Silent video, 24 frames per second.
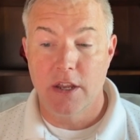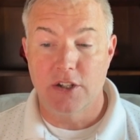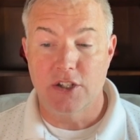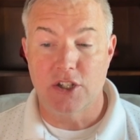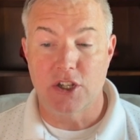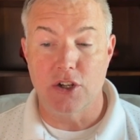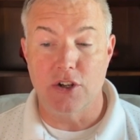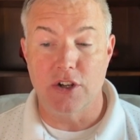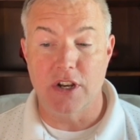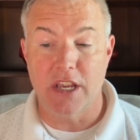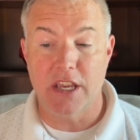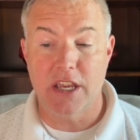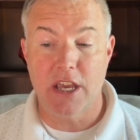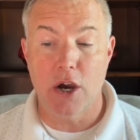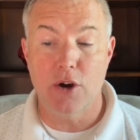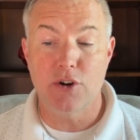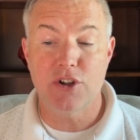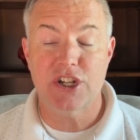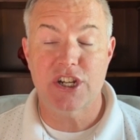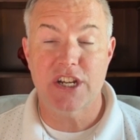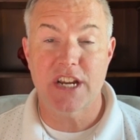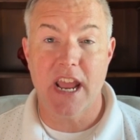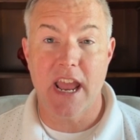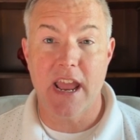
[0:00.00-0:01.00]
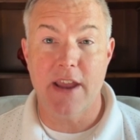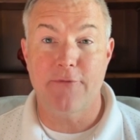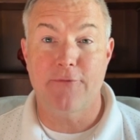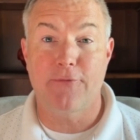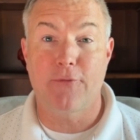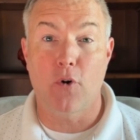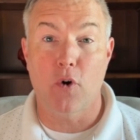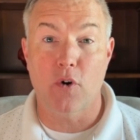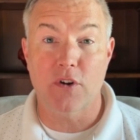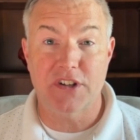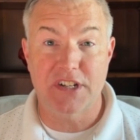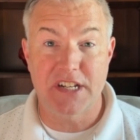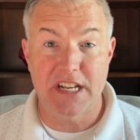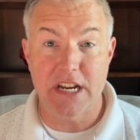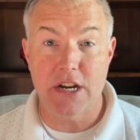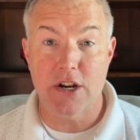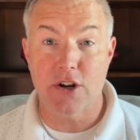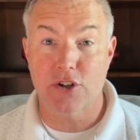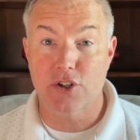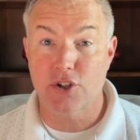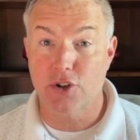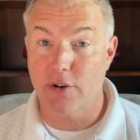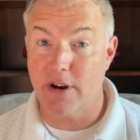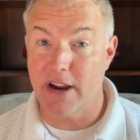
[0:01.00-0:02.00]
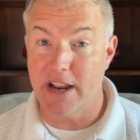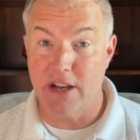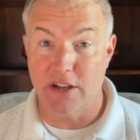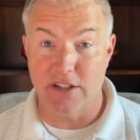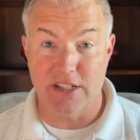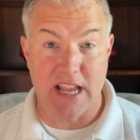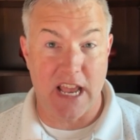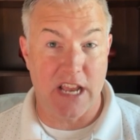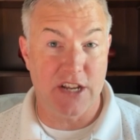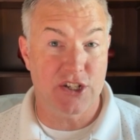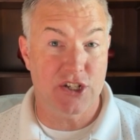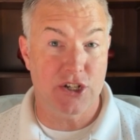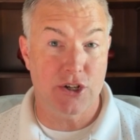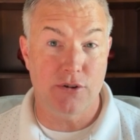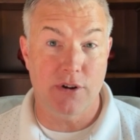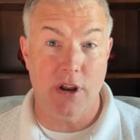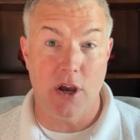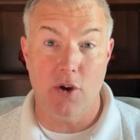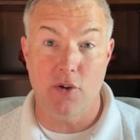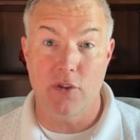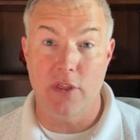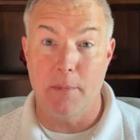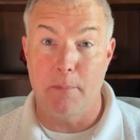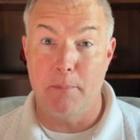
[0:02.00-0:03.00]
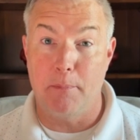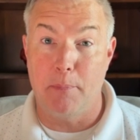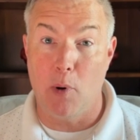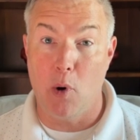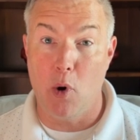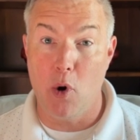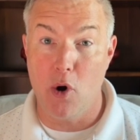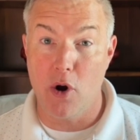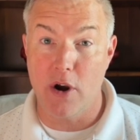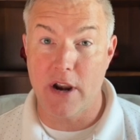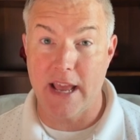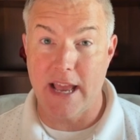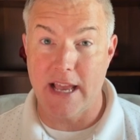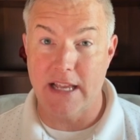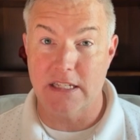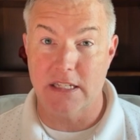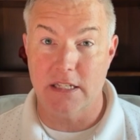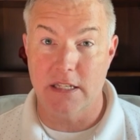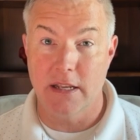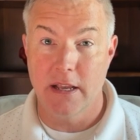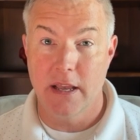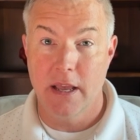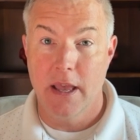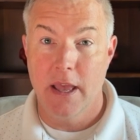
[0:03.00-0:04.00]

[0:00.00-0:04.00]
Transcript: to negotiate for deer trails. As you know, the board has